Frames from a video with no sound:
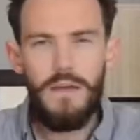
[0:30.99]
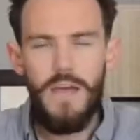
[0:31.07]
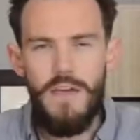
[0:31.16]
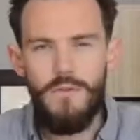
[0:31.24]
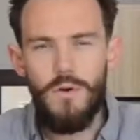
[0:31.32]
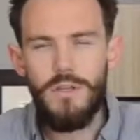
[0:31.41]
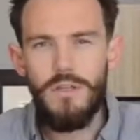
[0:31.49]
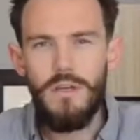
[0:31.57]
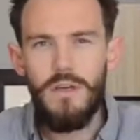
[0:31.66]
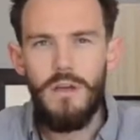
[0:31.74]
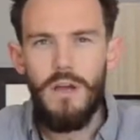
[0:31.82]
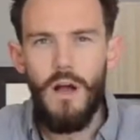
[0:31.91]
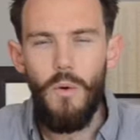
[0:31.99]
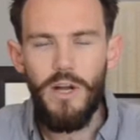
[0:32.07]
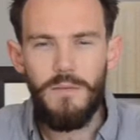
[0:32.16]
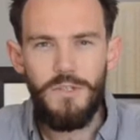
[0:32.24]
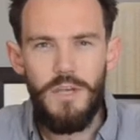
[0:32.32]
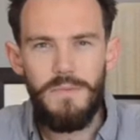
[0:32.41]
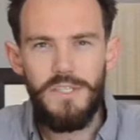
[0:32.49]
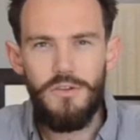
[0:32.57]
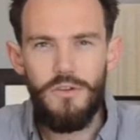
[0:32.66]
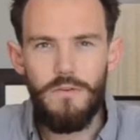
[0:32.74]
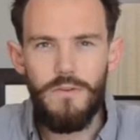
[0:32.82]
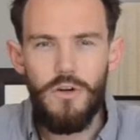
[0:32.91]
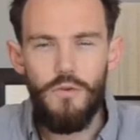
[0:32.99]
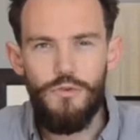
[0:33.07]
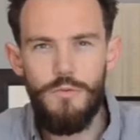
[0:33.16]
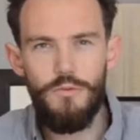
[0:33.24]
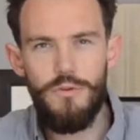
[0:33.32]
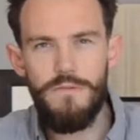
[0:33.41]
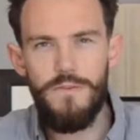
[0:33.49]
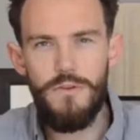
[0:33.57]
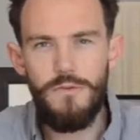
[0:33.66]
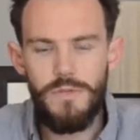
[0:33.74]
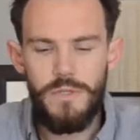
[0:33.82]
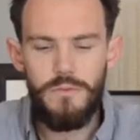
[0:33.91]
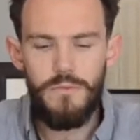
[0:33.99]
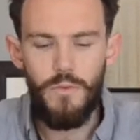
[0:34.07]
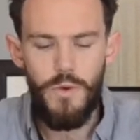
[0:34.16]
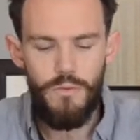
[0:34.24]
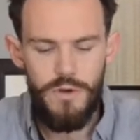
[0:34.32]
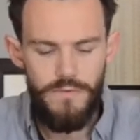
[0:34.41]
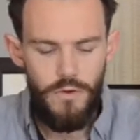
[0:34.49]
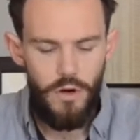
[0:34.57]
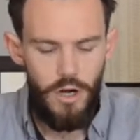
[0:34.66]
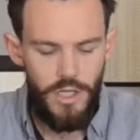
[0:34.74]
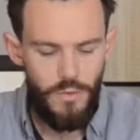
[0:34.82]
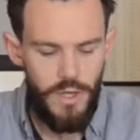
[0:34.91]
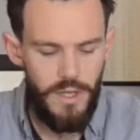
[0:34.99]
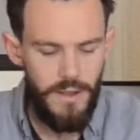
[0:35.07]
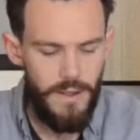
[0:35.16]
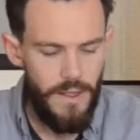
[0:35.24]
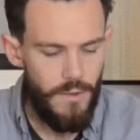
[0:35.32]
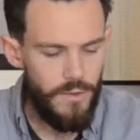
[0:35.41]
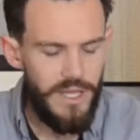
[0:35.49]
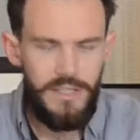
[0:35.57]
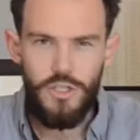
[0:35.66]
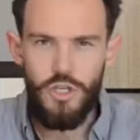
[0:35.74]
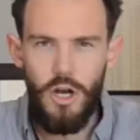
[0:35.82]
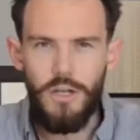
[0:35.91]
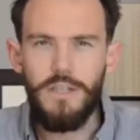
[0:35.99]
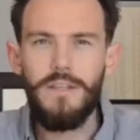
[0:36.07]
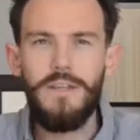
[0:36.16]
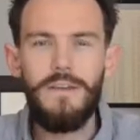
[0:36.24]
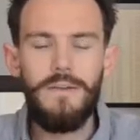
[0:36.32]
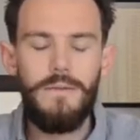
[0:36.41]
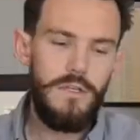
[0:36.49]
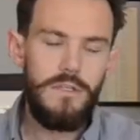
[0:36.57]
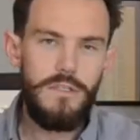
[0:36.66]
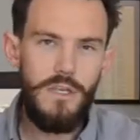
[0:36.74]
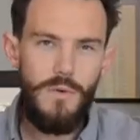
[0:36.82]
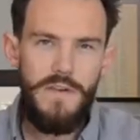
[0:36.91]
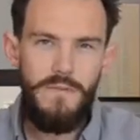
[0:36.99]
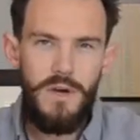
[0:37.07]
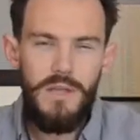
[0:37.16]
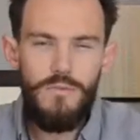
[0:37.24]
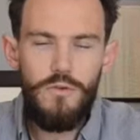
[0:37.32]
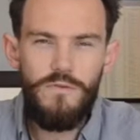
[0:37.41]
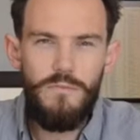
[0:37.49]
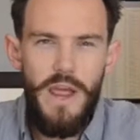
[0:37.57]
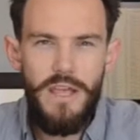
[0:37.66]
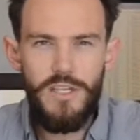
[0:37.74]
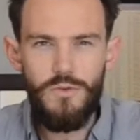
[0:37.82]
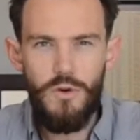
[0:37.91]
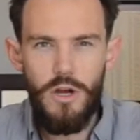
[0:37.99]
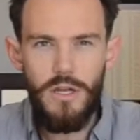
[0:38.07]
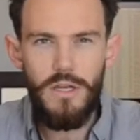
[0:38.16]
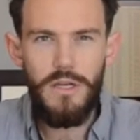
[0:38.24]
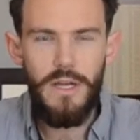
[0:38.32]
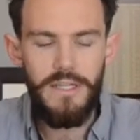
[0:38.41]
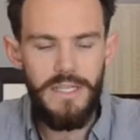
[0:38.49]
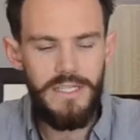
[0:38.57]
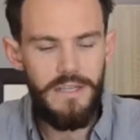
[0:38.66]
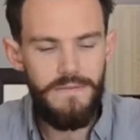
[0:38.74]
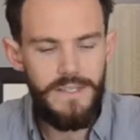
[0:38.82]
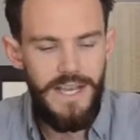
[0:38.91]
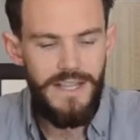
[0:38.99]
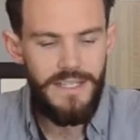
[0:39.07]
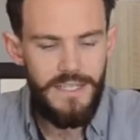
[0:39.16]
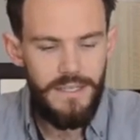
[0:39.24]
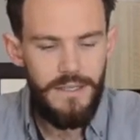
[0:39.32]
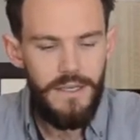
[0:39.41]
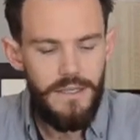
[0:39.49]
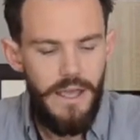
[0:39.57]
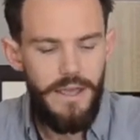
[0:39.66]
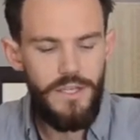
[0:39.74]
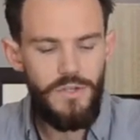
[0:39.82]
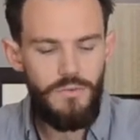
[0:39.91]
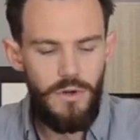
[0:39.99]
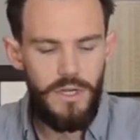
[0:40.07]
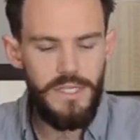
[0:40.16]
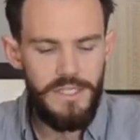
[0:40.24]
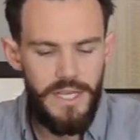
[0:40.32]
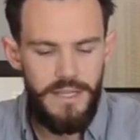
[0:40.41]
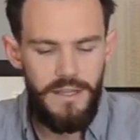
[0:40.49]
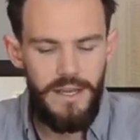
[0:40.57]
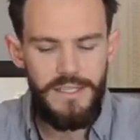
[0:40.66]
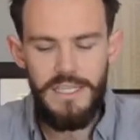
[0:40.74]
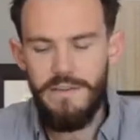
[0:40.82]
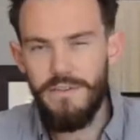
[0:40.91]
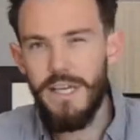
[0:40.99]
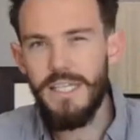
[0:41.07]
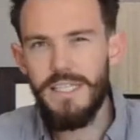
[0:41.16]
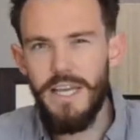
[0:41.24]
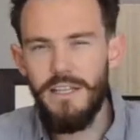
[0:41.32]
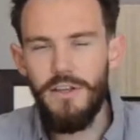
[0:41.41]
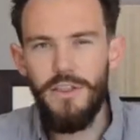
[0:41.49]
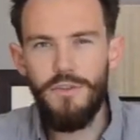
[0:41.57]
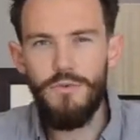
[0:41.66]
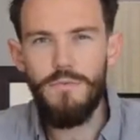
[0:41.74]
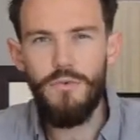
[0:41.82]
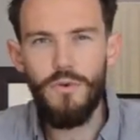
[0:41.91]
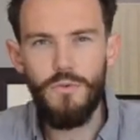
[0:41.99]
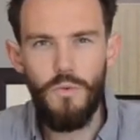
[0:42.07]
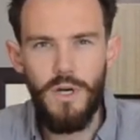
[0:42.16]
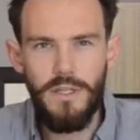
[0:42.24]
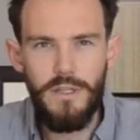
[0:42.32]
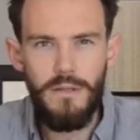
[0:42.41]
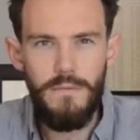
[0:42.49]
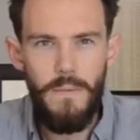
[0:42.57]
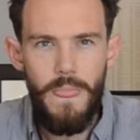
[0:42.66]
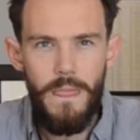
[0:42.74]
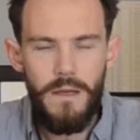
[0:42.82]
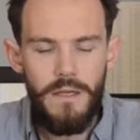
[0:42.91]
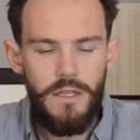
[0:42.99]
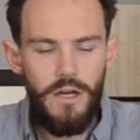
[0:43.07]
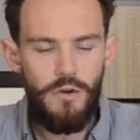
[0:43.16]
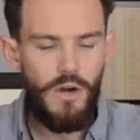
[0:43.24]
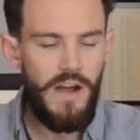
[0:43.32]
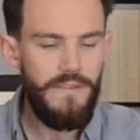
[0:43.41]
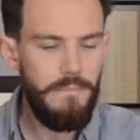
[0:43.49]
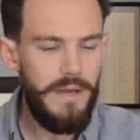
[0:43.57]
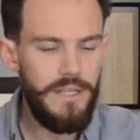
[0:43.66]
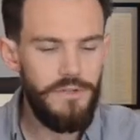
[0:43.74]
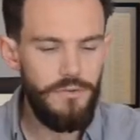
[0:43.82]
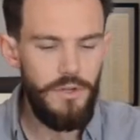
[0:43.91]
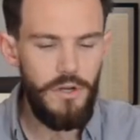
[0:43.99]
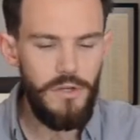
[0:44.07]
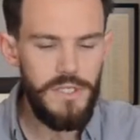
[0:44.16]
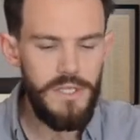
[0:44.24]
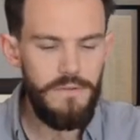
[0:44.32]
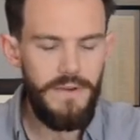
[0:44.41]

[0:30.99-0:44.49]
Hey everyone, welcome to an episode of Rebel Reviews, where we review hardware without the jargon. Today we have a motherboard from ASRock, and there's the Fatal1ty ASRock Z97X Killer 3.1. Now right off the bat you'll notice the